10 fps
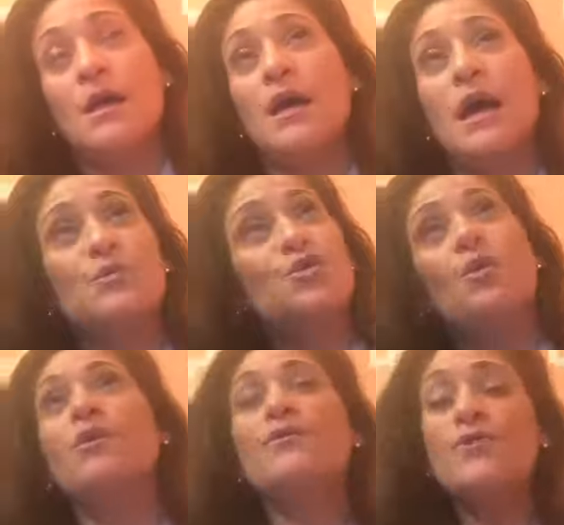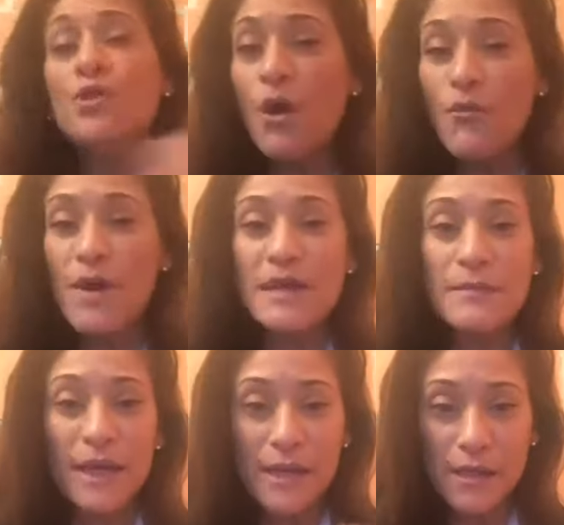I'm sure all of you know already
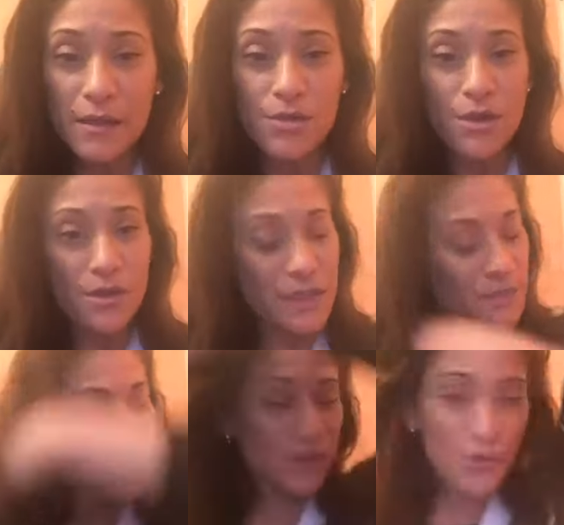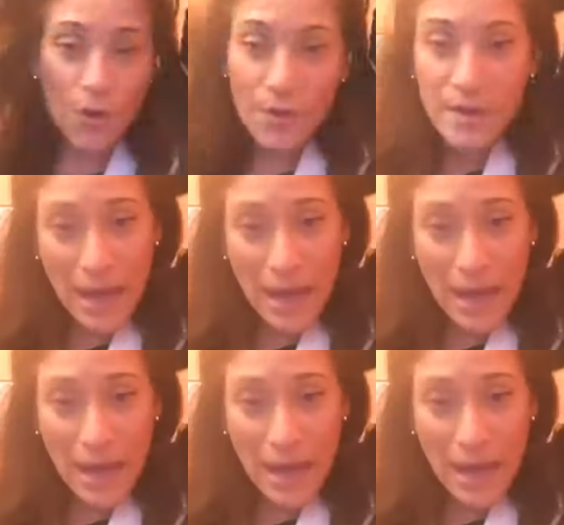my healing journey, my story.